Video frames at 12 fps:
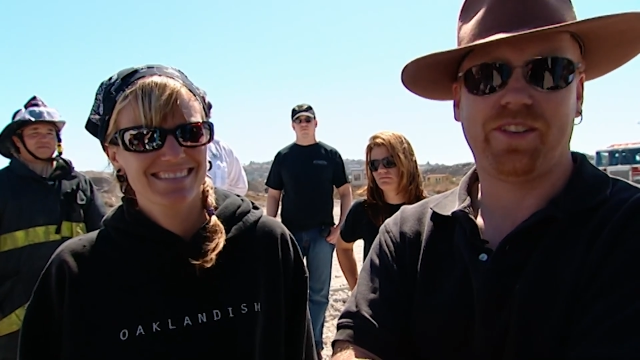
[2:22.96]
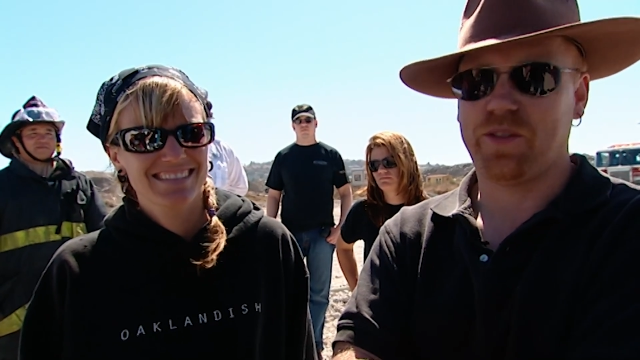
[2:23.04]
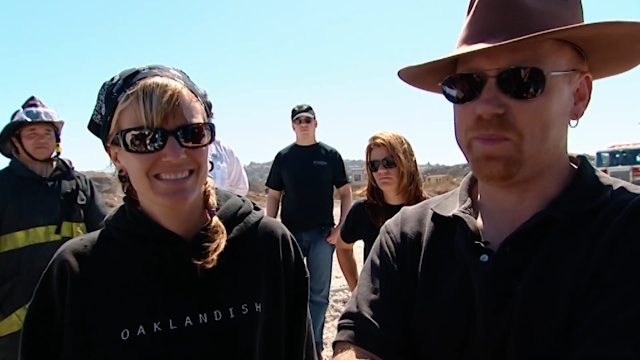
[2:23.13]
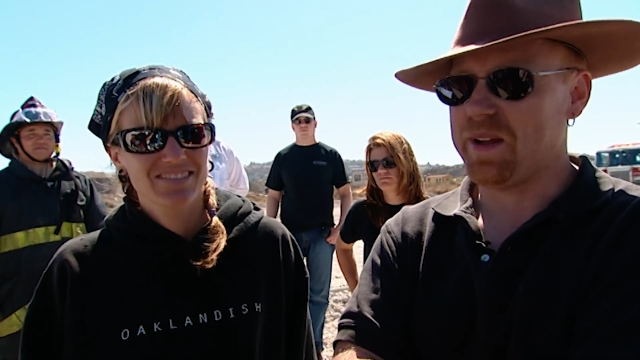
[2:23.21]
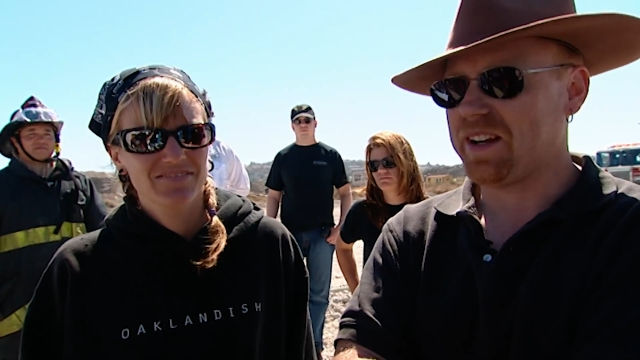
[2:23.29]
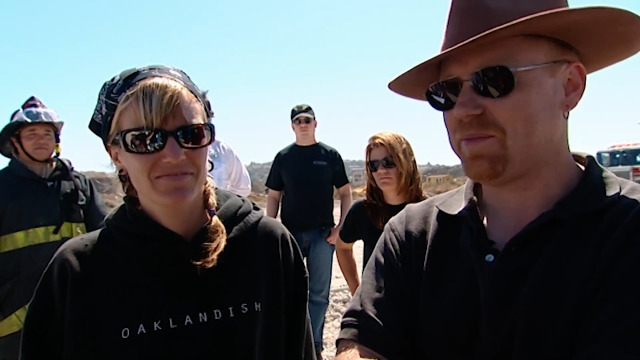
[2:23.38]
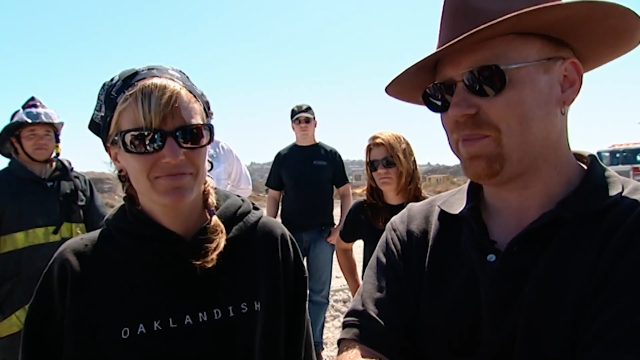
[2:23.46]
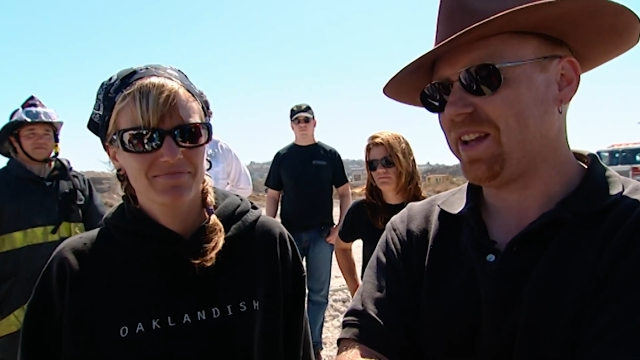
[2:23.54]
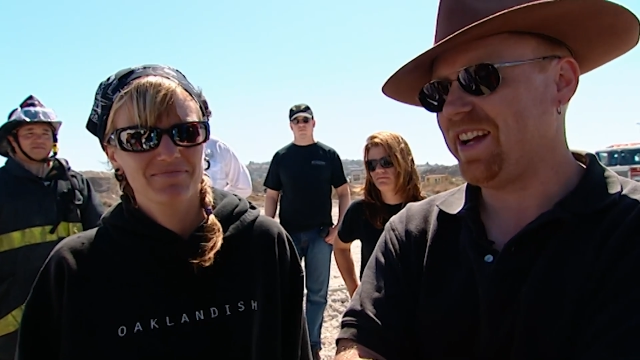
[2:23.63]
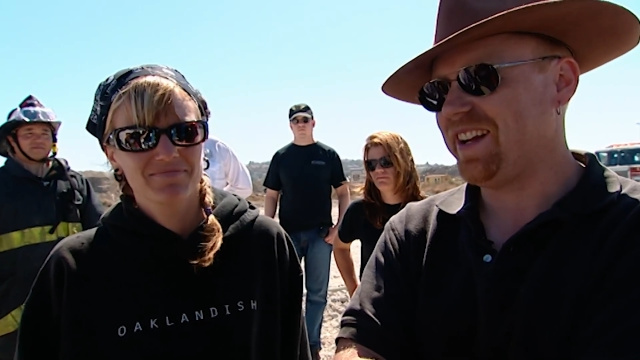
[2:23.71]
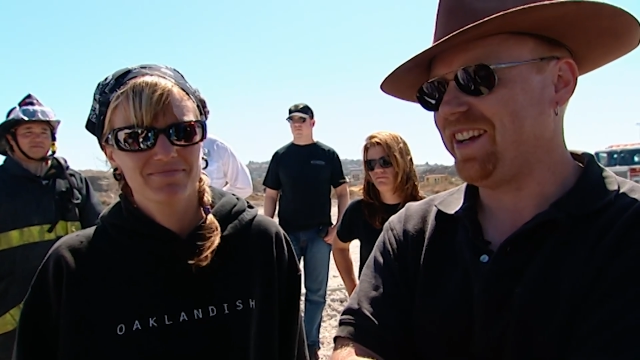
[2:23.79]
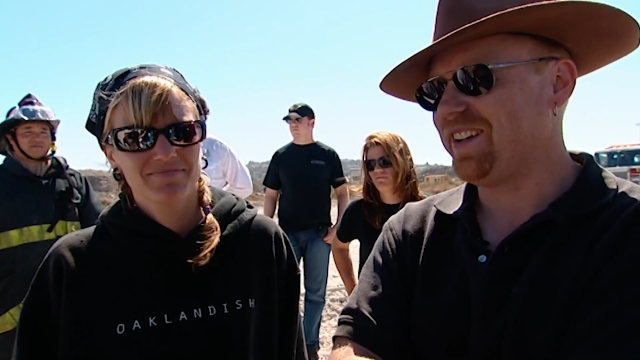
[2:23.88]
Speaker 1: expect
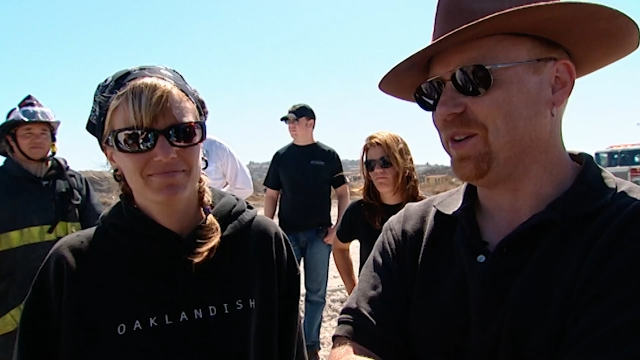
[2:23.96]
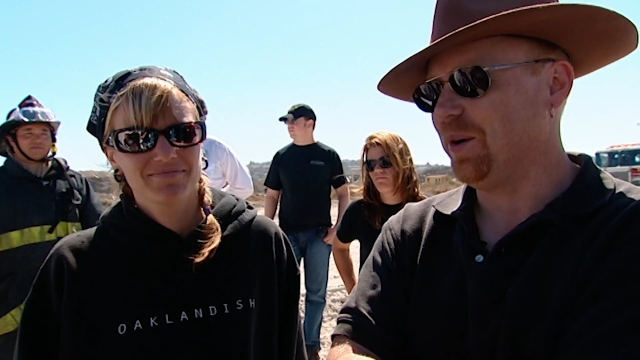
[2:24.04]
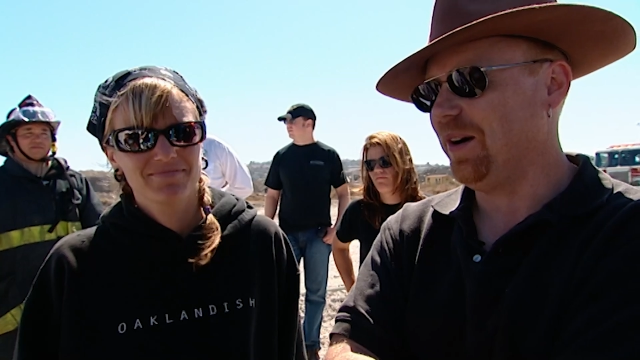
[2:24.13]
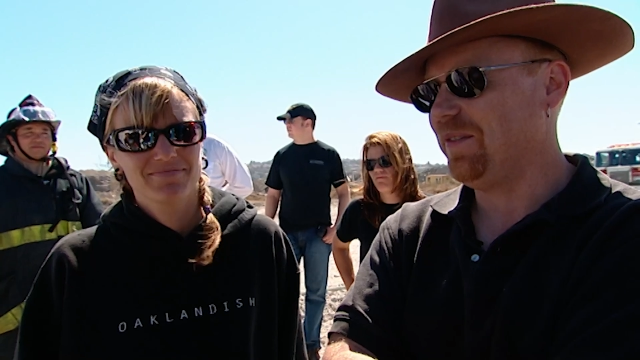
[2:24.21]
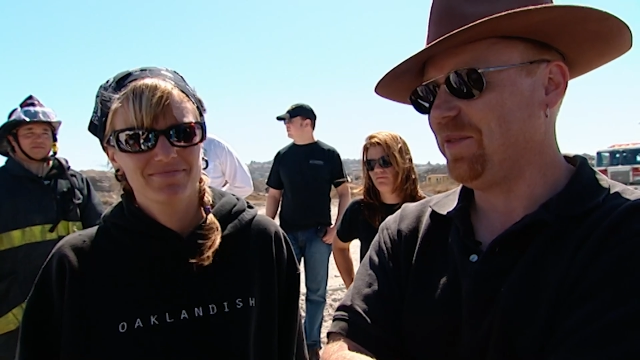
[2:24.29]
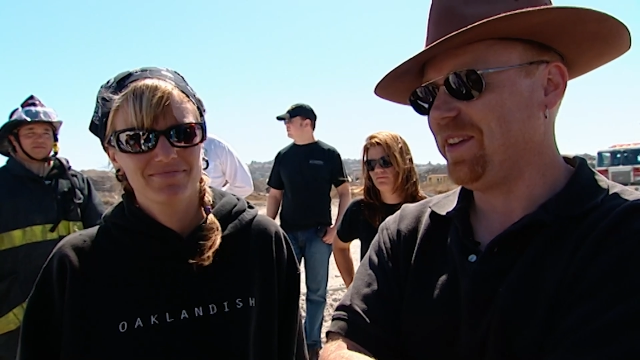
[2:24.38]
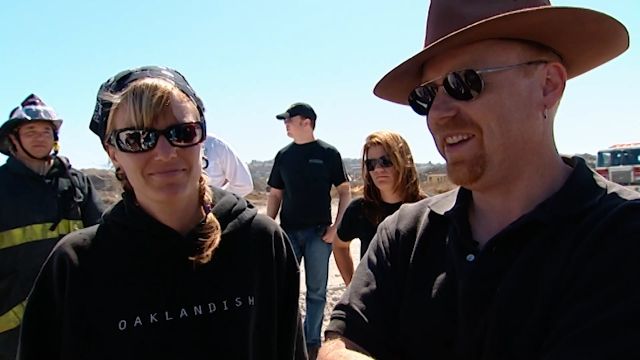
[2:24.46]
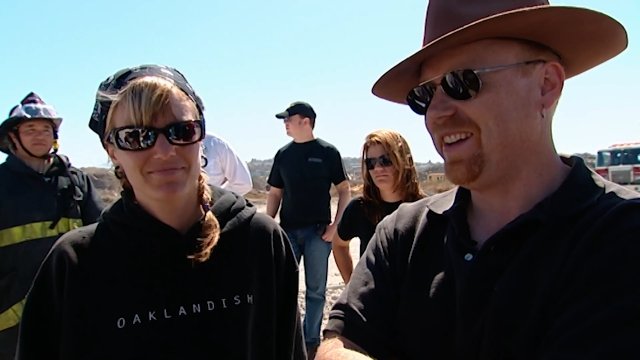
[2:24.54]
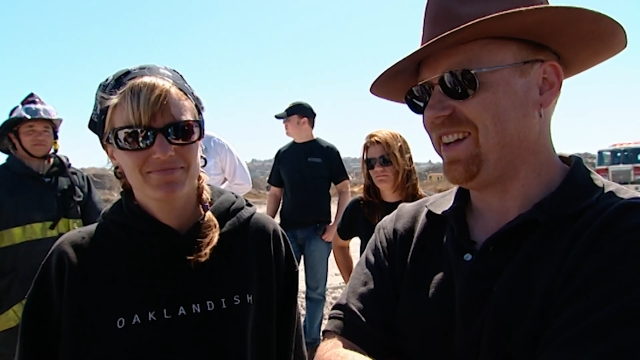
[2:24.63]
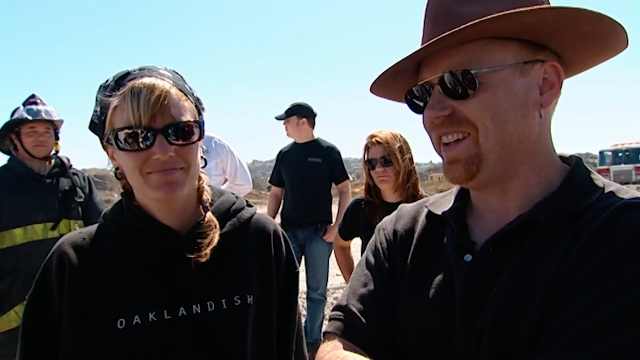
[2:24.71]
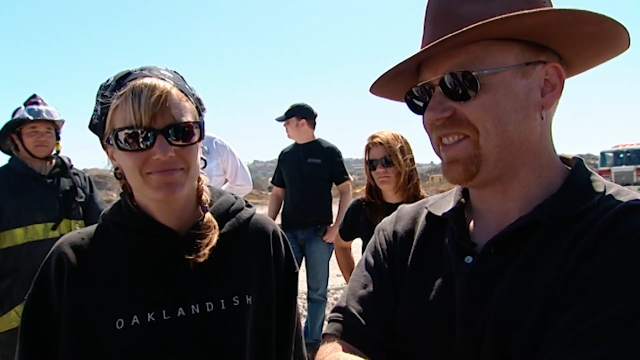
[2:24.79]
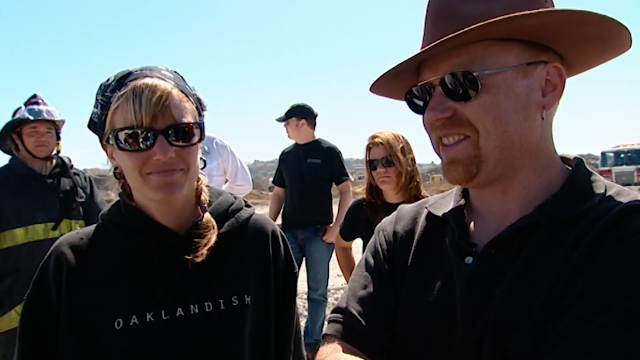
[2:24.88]
plan A to go off without
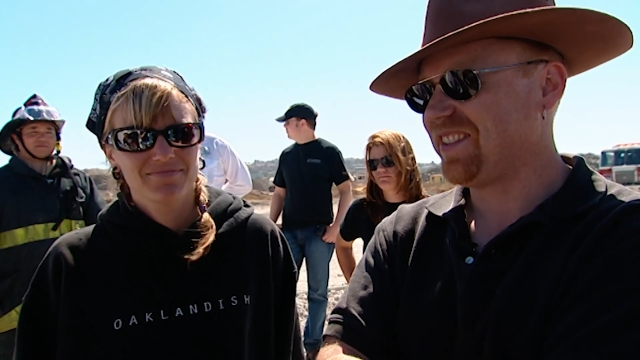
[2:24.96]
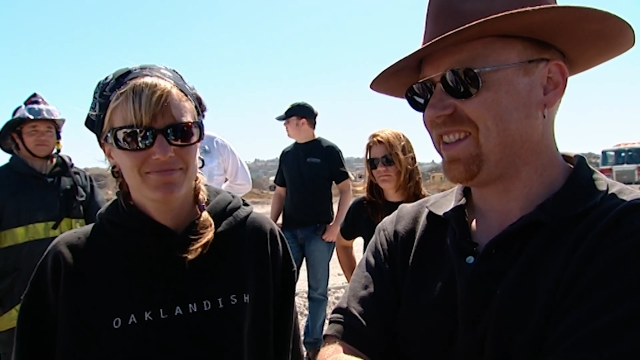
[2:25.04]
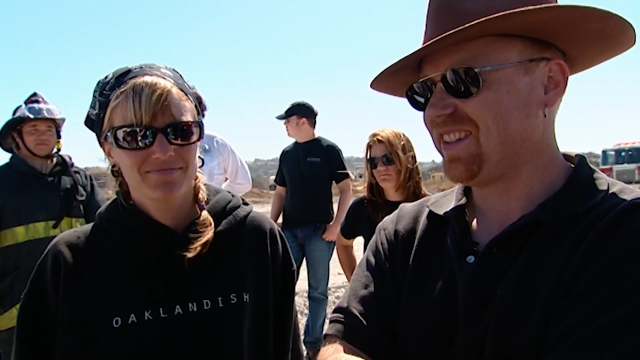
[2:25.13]
a hitch.